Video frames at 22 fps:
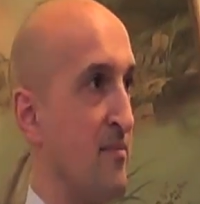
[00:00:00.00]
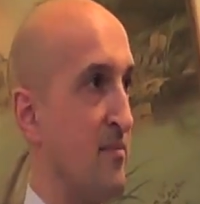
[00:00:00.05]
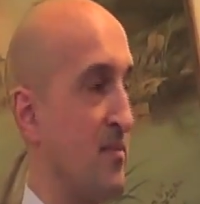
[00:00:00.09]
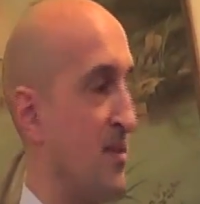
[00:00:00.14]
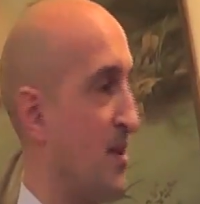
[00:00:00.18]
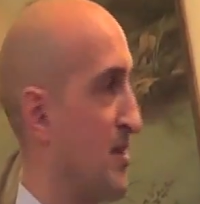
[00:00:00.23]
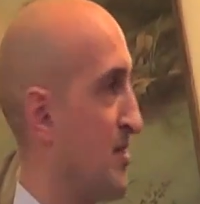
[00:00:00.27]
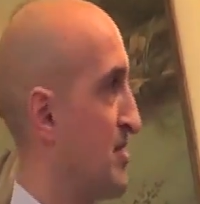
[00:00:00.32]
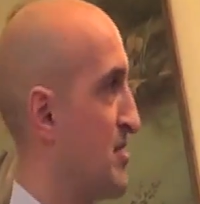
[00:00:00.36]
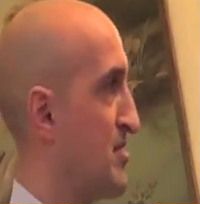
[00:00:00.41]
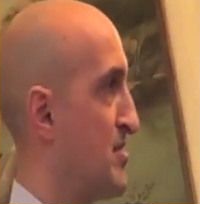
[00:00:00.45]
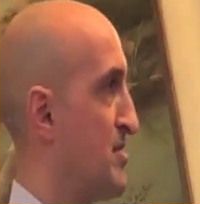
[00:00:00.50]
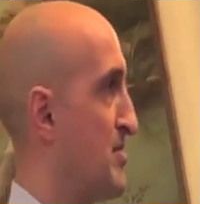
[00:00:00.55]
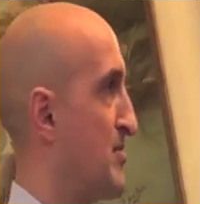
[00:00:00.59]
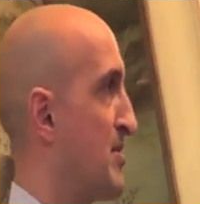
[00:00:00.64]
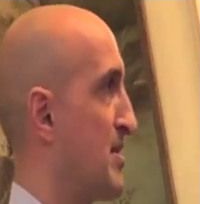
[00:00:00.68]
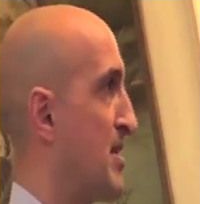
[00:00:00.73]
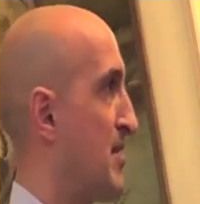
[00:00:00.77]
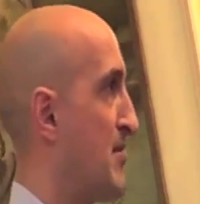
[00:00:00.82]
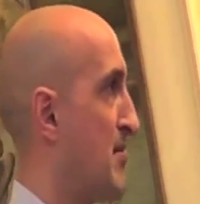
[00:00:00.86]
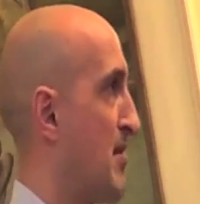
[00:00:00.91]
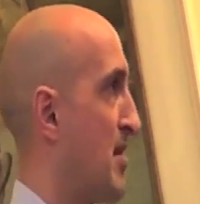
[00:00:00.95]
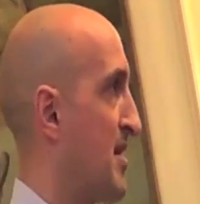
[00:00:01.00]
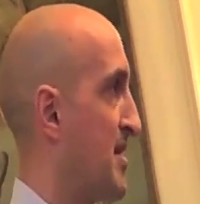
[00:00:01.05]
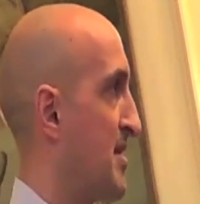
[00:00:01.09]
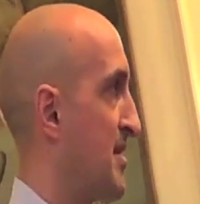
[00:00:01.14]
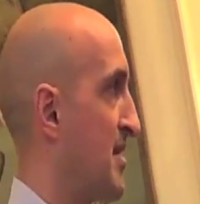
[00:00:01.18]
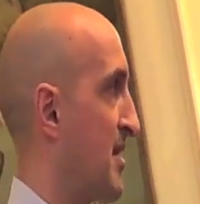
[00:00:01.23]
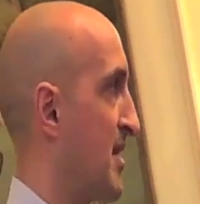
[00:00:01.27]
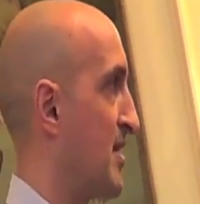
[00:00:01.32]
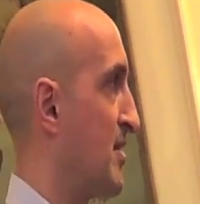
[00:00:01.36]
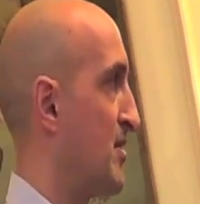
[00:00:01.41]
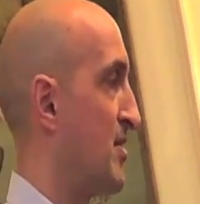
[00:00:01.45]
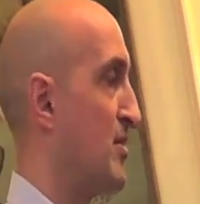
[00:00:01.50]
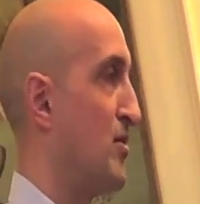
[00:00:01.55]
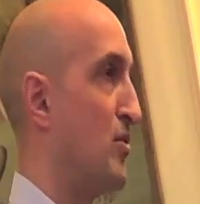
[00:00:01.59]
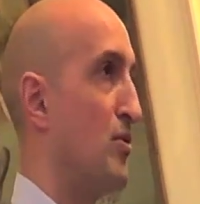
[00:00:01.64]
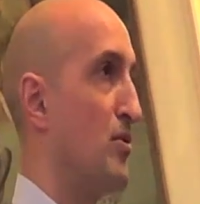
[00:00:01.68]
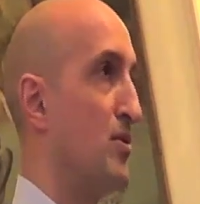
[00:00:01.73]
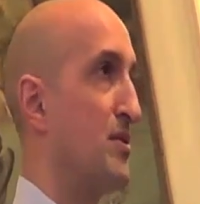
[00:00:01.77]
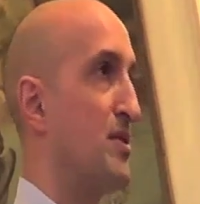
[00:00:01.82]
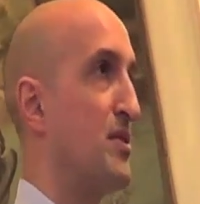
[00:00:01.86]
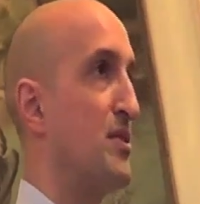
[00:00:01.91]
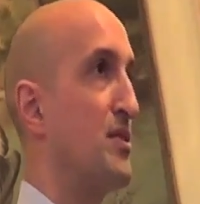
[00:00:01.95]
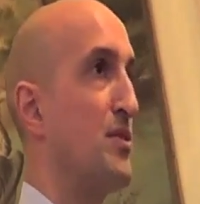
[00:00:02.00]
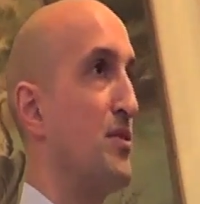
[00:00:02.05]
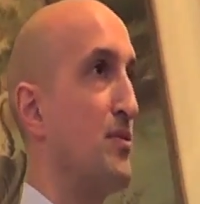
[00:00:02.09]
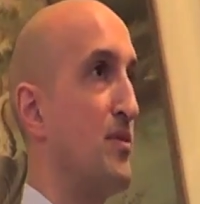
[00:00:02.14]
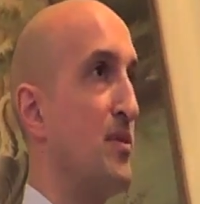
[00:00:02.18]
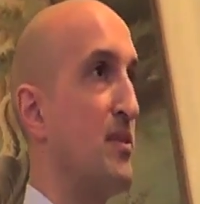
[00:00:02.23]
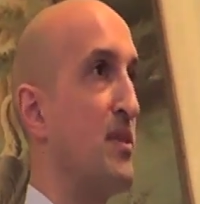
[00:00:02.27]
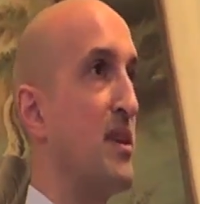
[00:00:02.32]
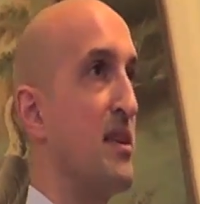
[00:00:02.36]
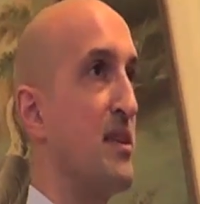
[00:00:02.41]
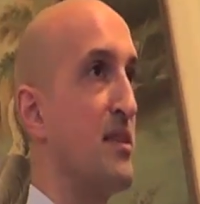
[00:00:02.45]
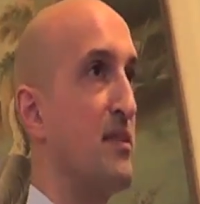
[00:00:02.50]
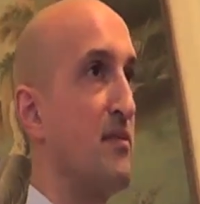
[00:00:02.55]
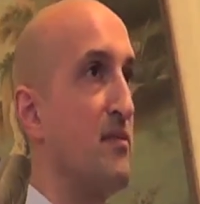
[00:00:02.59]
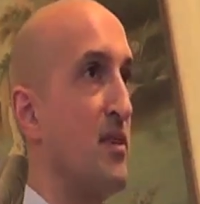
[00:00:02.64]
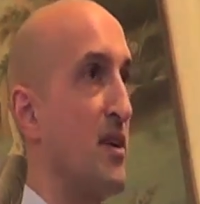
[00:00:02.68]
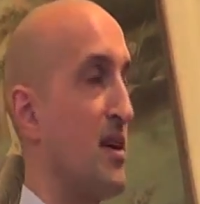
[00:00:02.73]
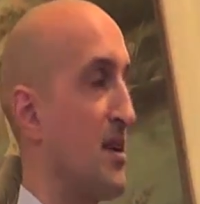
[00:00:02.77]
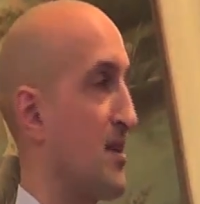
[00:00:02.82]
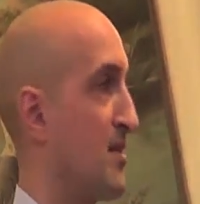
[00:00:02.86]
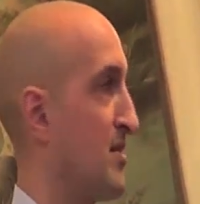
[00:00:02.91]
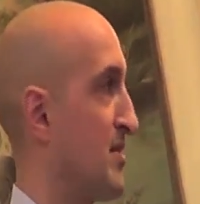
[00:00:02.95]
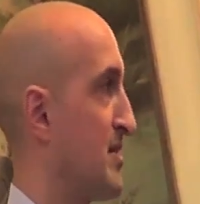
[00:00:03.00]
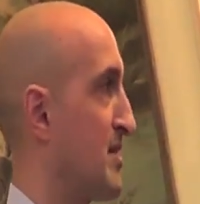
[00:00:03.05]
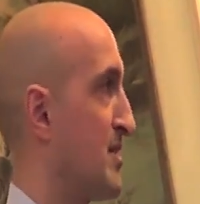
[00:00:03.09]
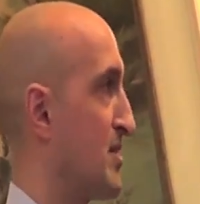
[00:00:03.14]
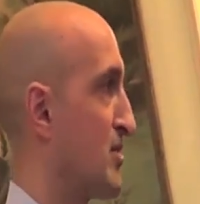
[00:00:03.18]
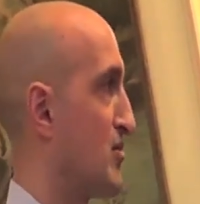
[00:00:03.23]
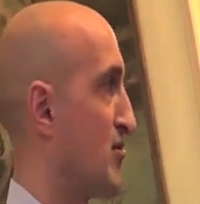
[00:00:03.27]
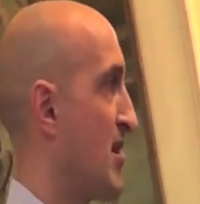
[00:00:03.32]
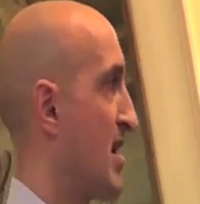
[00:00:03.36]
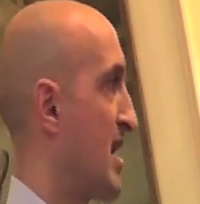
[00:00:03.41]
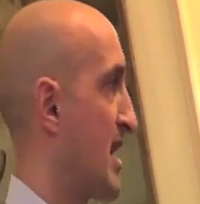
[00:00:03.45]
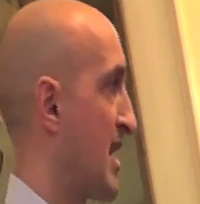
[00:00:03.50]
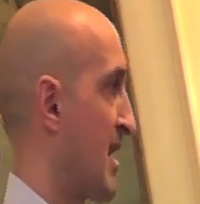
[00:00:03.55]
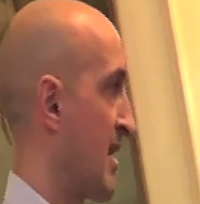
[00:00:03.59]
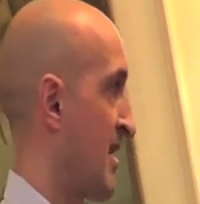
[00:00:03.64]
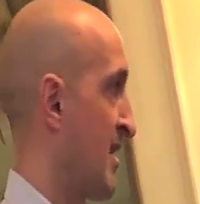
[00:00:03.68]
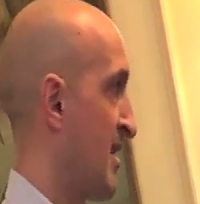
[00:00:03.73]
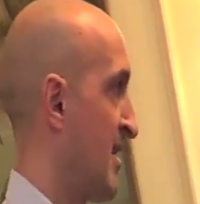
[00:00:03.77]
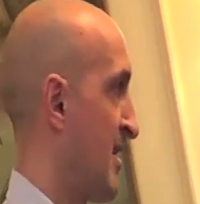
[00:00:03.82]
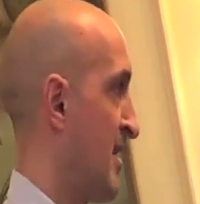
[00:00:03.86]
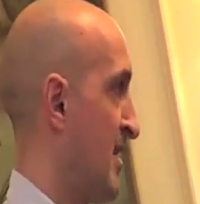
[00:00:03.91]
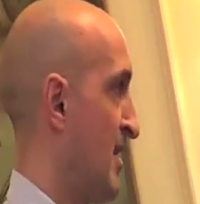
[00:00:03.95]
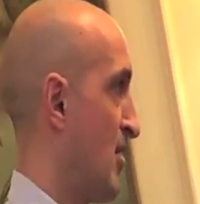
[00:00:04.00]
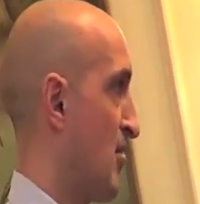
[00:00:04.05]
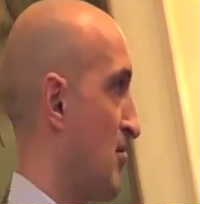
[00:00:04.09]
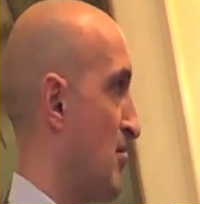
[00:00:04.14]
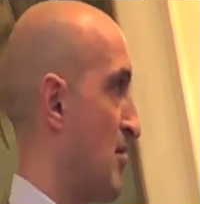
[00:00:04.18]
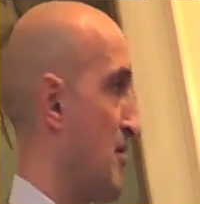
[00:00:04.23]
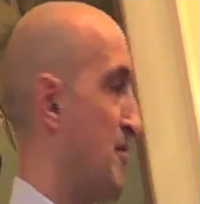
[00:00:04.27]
nothing to do with their eyesight, all to do with years of diagnostic training. Or a